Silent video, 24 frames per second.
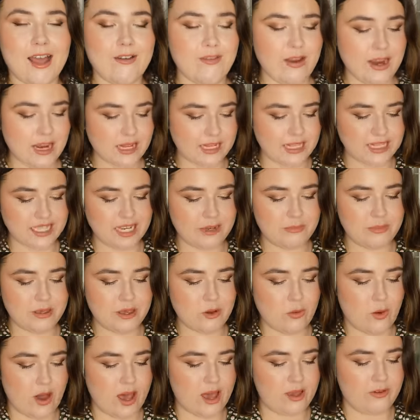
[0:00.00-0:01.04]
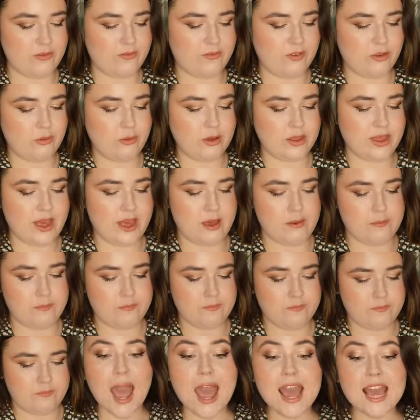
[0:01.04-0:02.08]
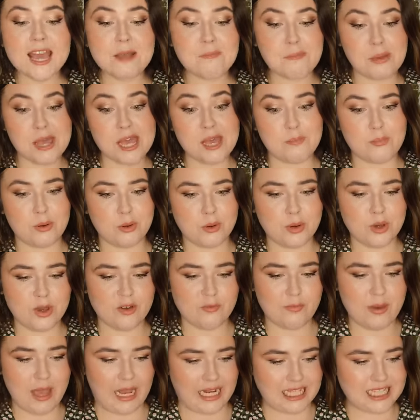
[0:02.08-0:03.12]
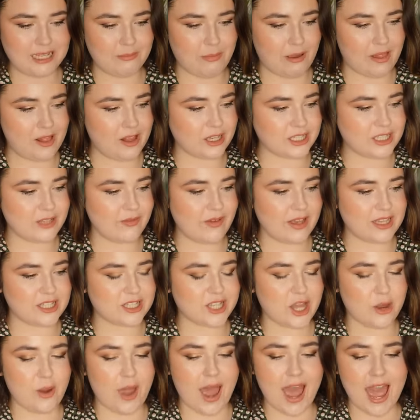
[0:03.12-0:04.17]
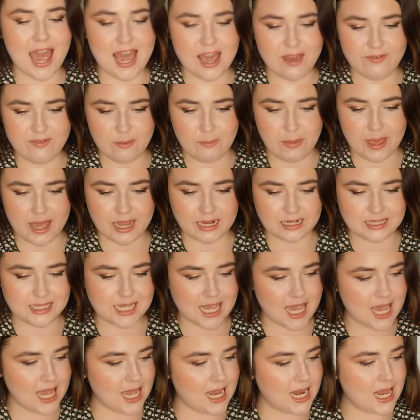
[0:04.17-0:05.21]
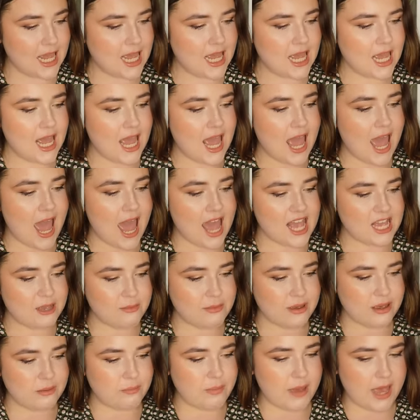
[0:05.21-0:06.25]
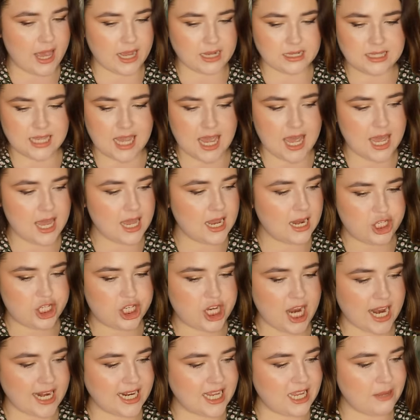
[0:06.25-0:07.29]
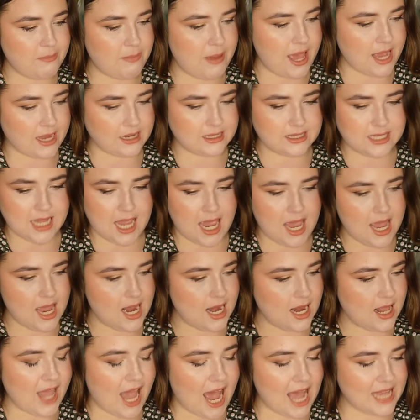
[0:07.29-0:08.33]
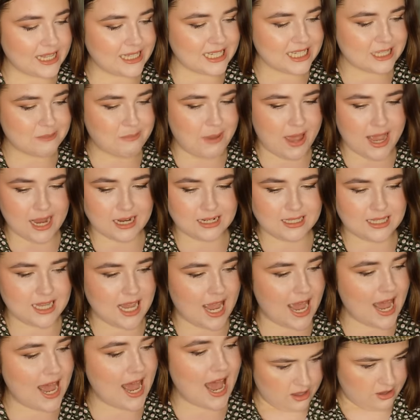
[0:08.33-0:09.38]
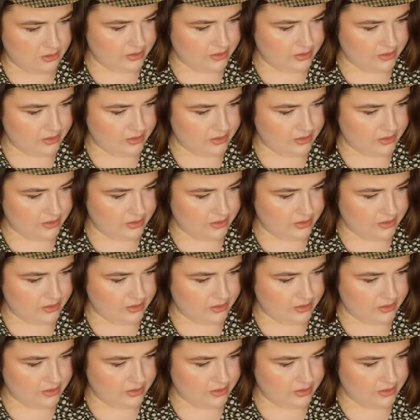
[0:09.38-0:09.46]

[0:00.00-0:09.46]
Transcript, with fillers: I reckon there's going to be quite a few of them. Eight people who have picked it by the looks of it. So Ava picked it. Amy picked it, Jenny picked it, Alice picked it.